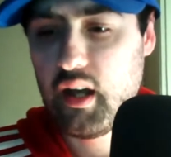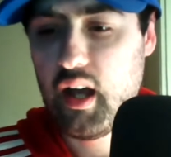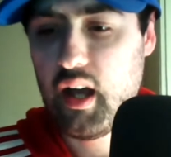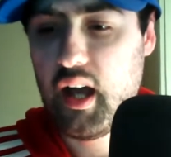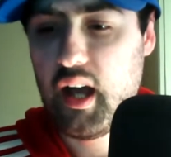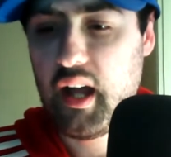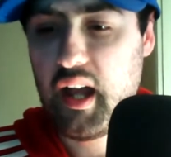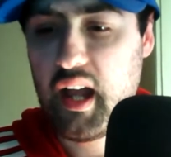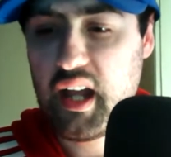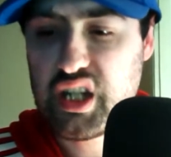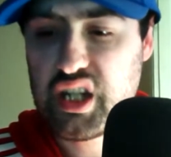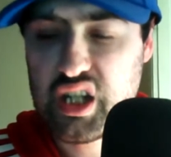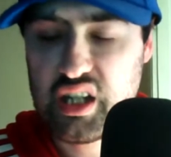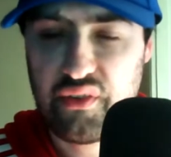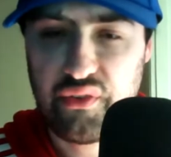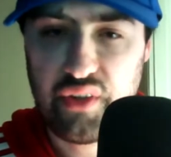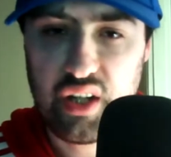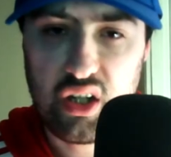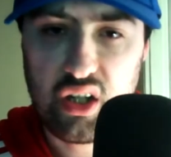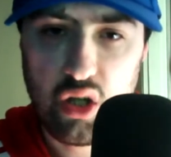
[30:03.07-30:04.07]

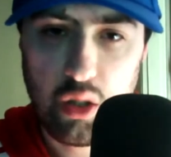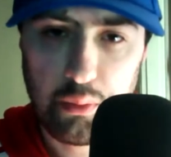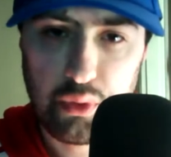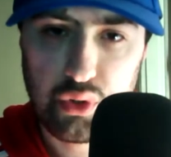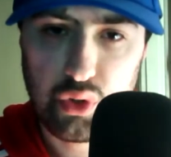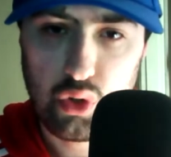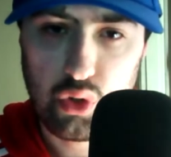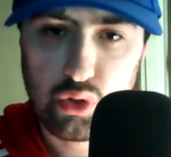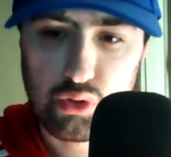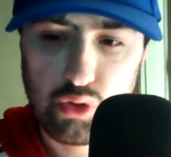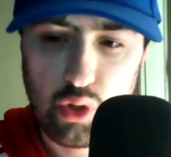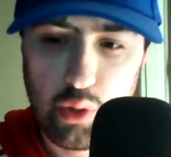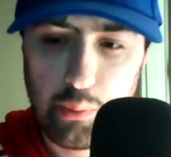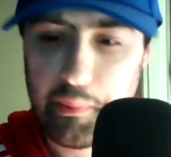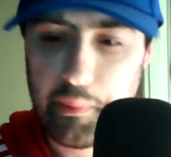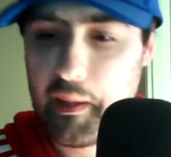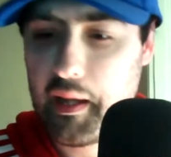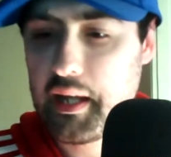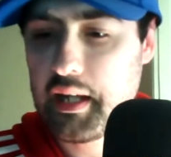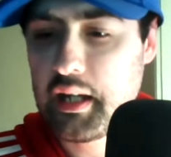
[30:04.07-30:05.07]
HSV Commodore
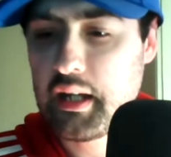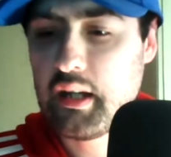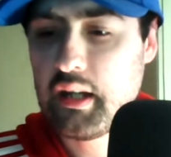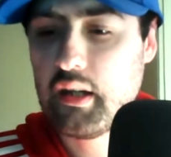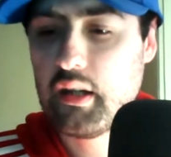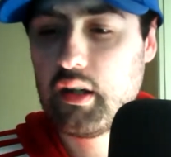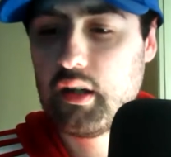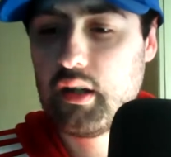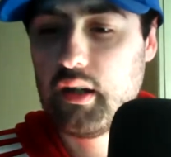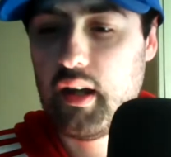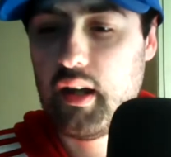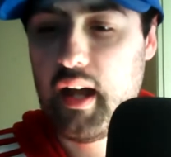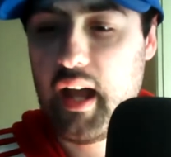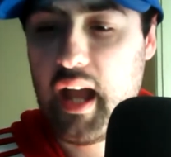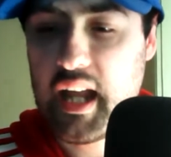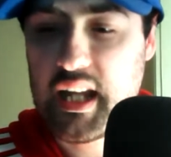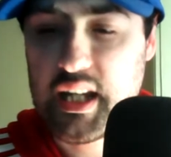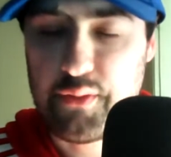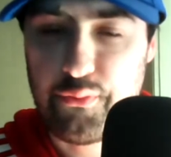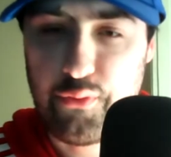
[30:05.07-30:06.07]
Group A,
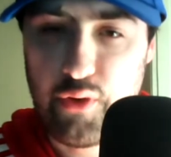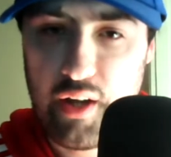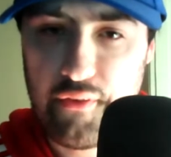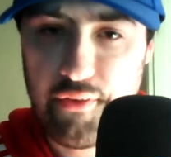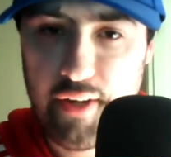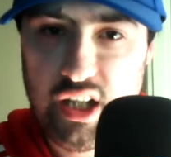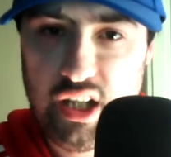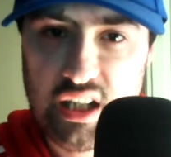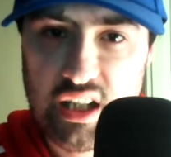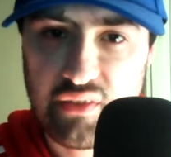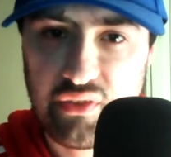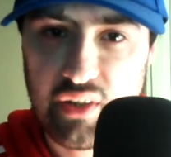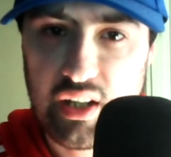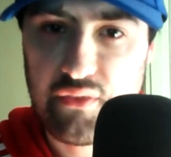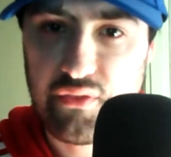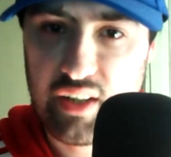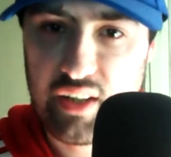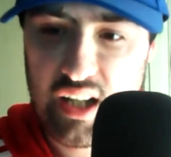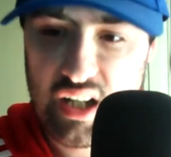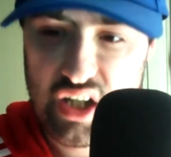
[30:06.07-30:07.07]
85
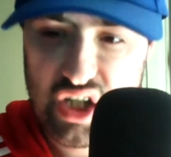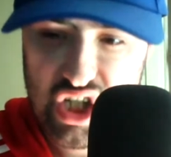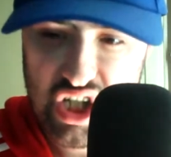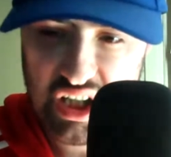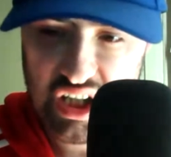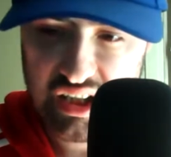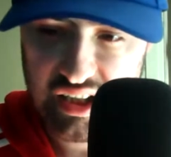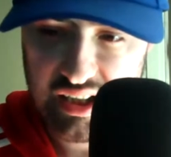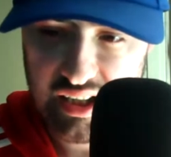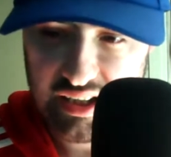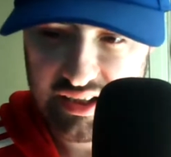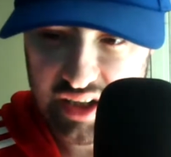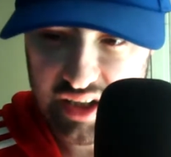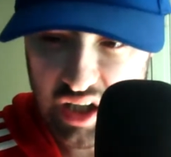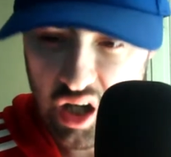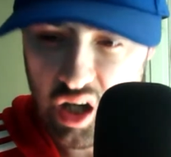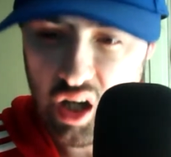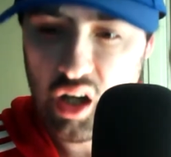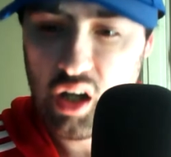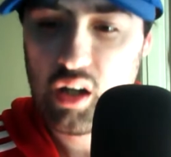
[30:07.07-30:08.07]
HSV VS
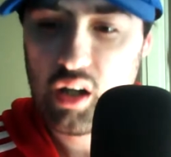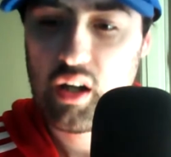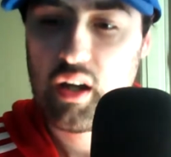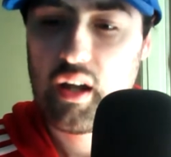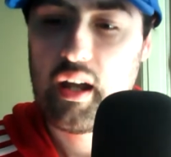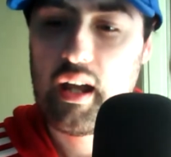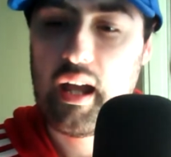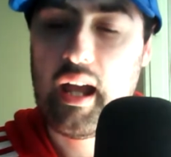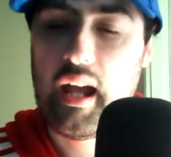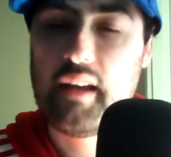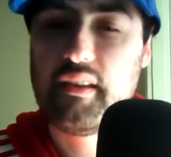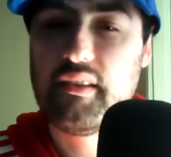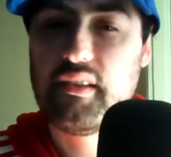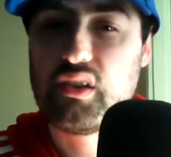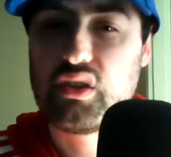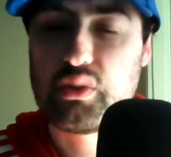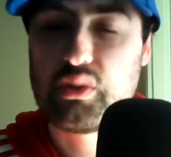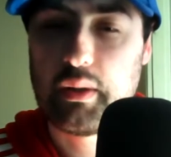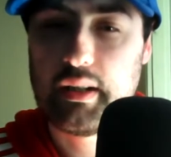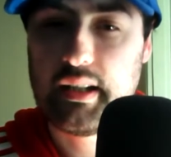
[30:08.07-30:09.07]
GTS-R, and
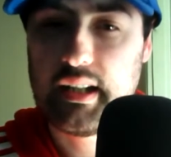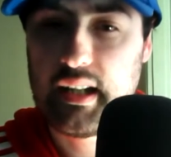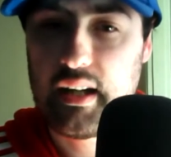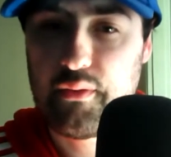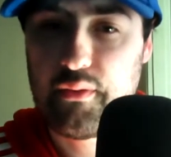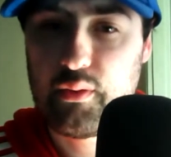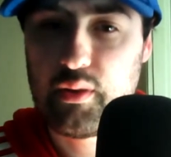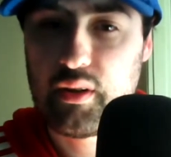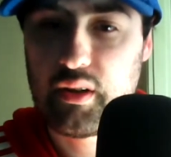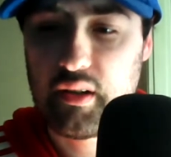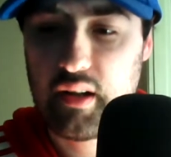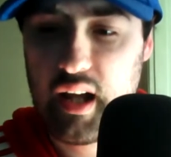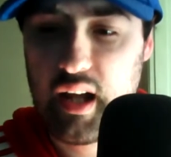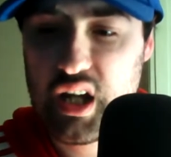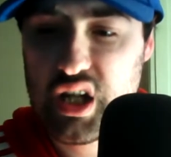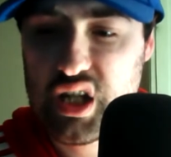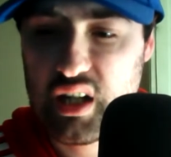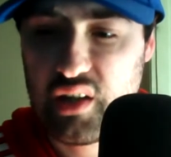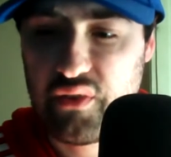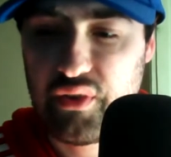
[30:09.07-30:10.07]
2011
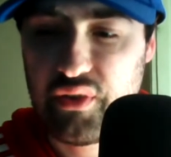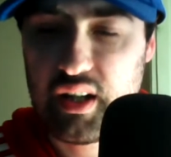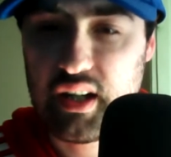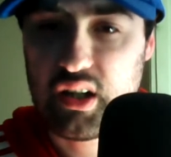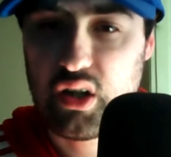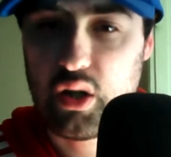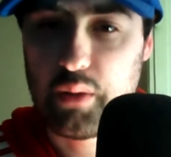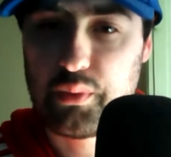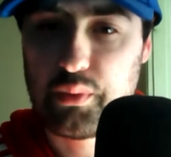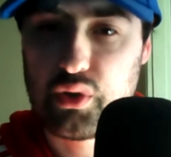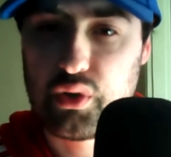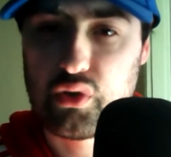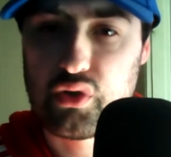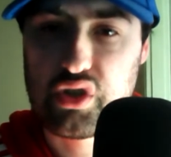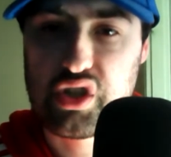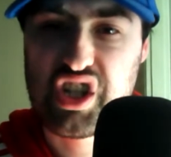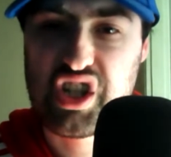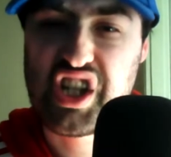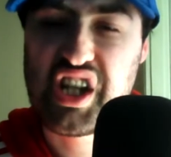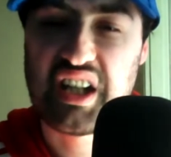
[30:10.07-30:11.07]
HSV Commodore
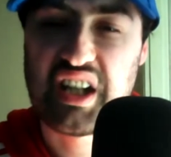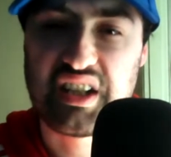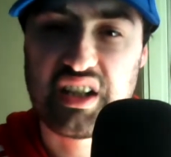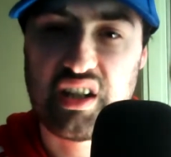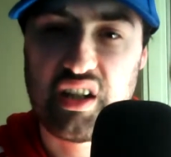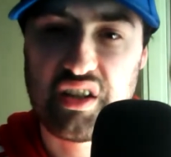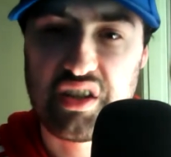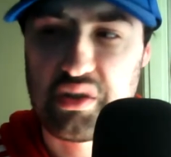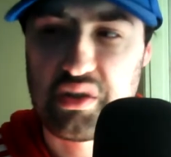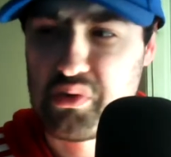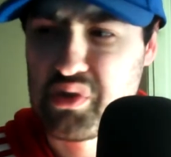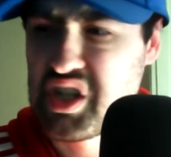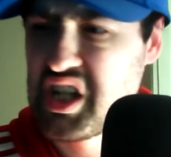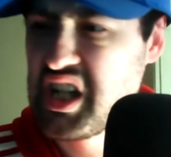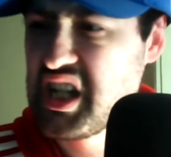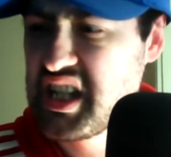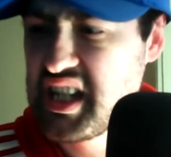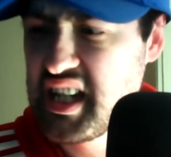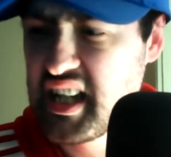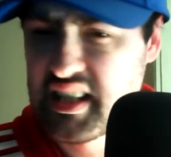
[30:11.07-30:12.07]
GSR or
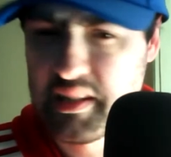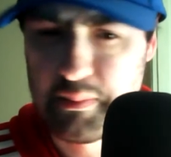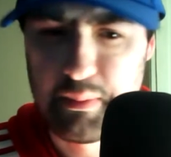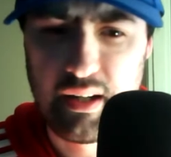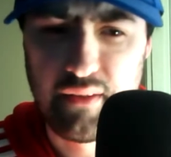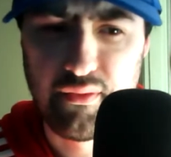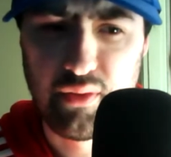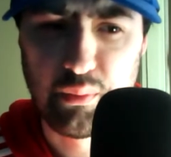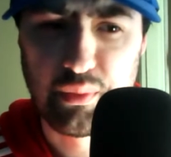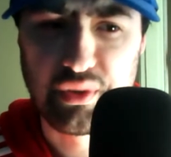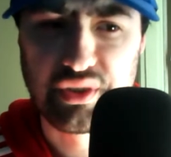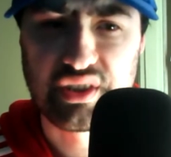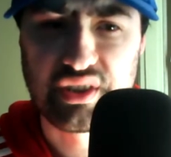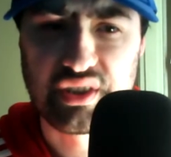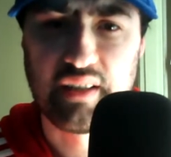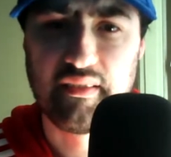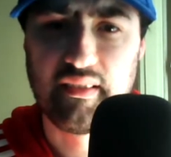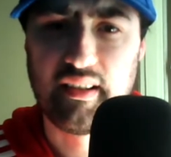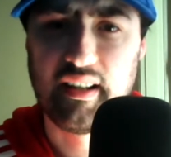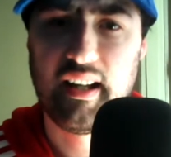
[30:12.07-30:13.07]
GTS, I believe it was,
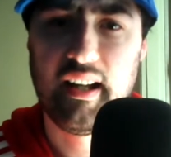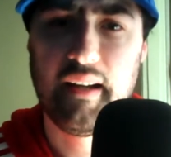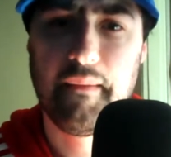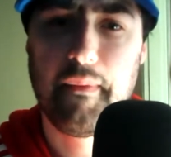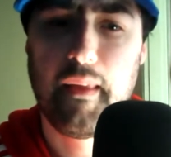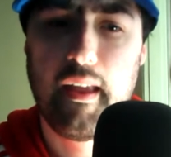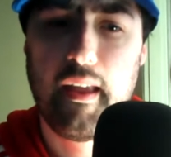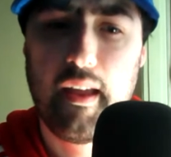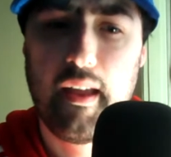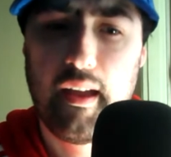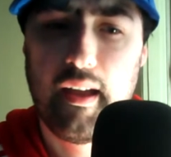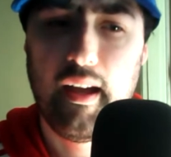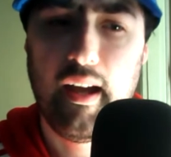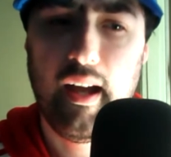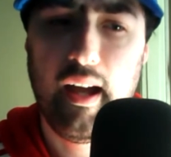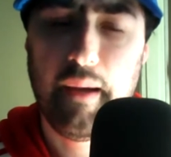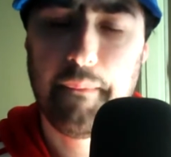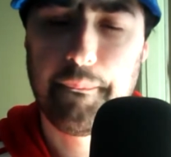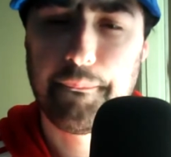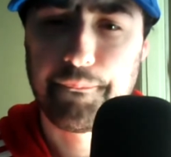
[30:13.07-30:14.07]
something like
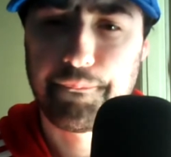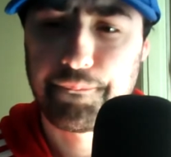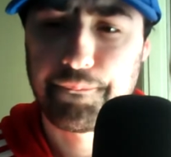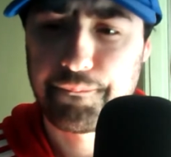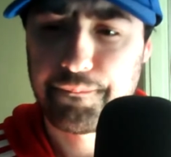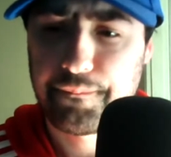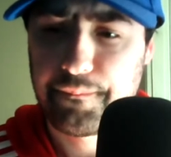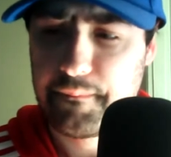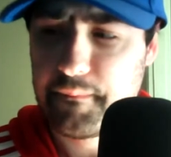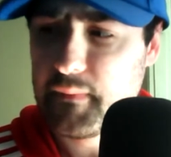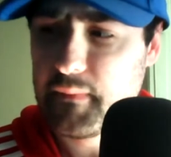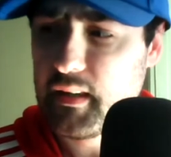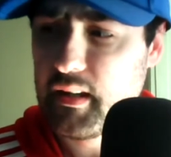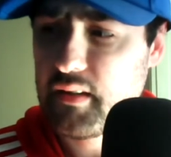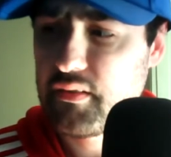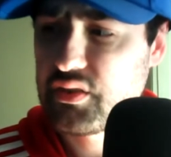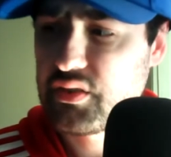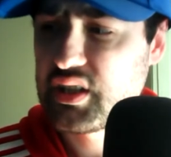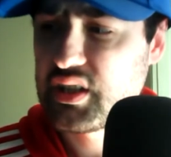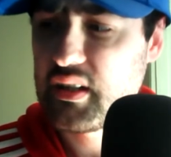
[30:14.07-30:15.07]
that.
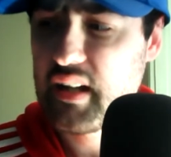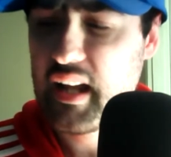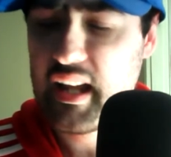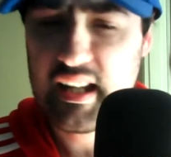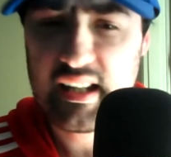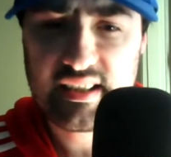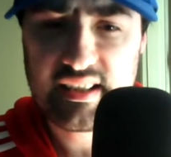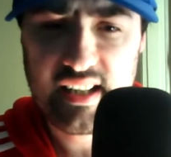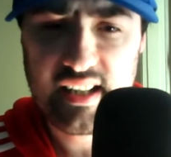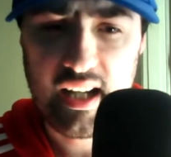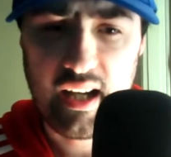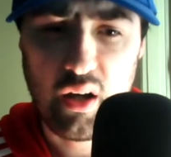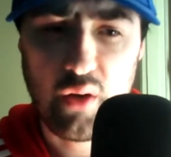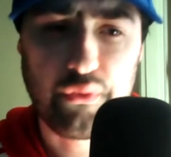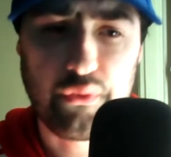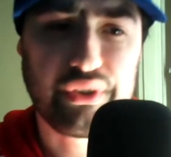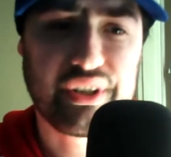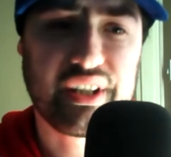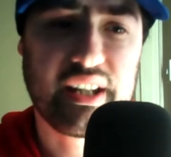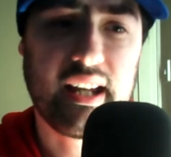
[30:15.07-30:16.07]
So that is it.
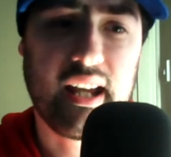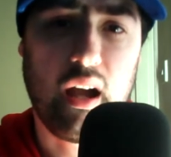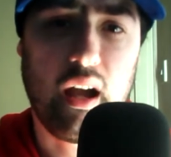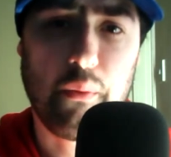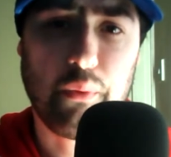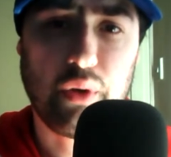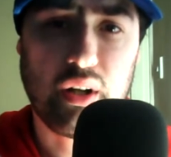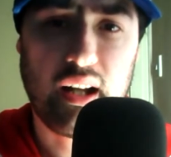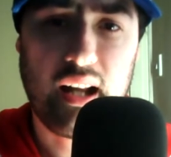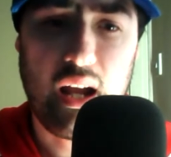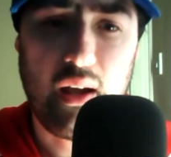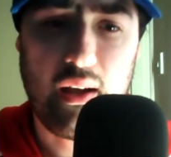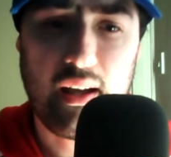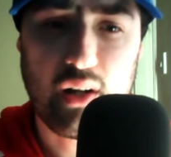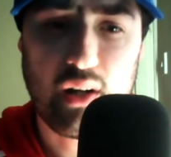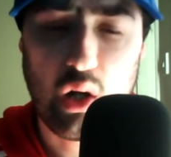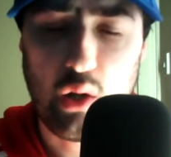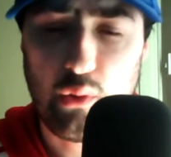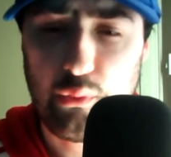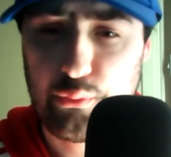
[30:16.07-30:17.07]
Obviously, I'm going to now head
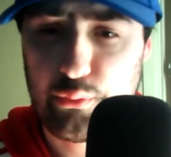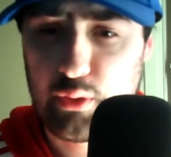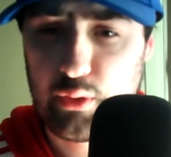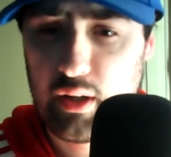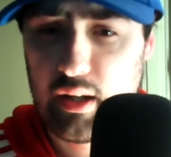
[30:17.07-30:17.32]
off.